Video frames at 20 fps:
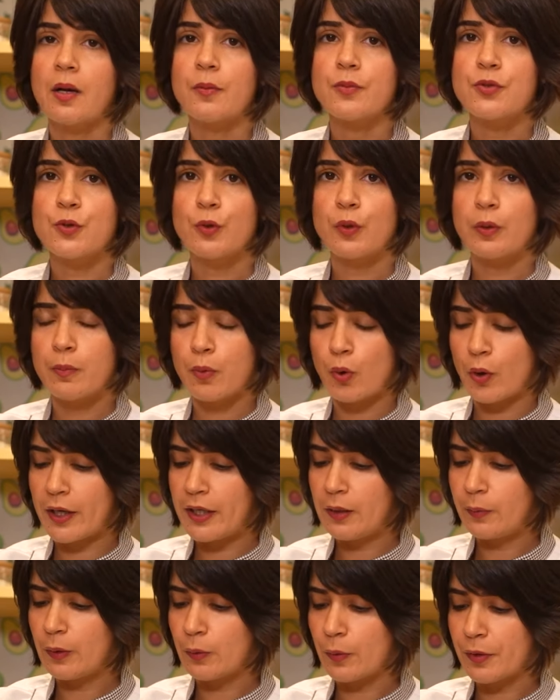comes to a
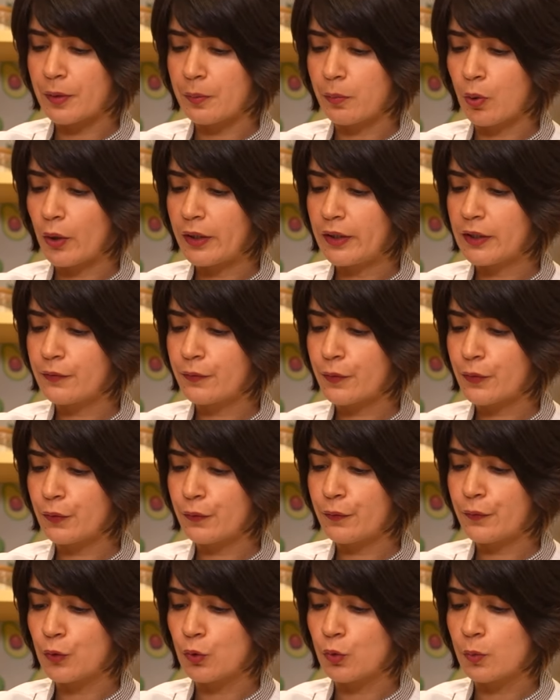boil, we want to boil it for a
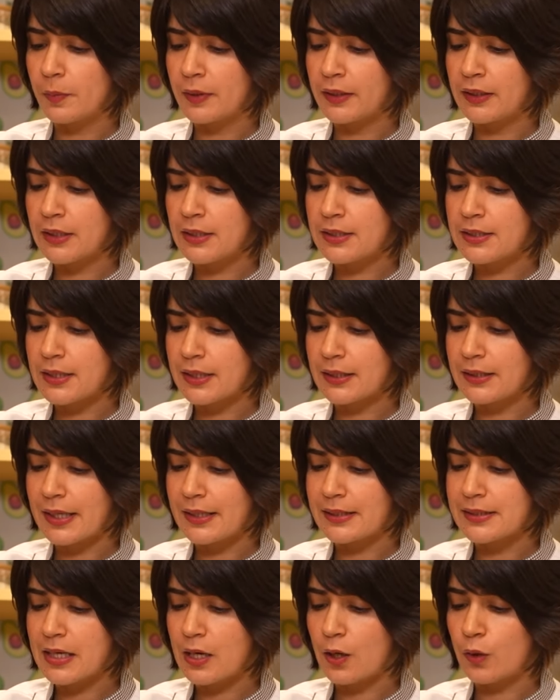few minutes, and
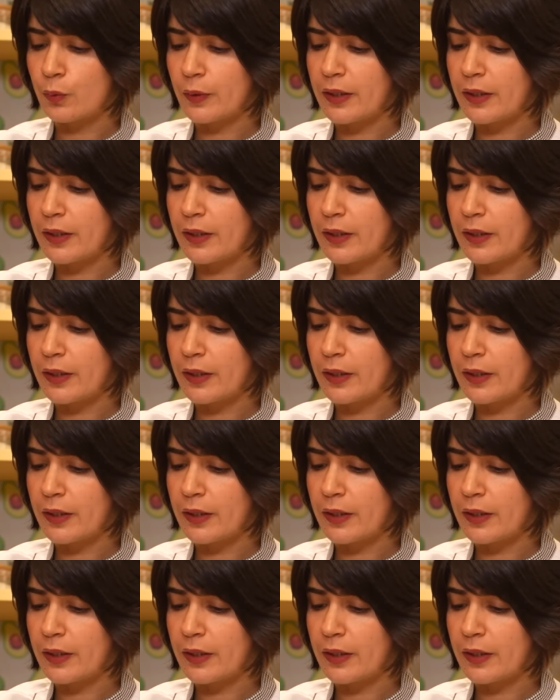that's how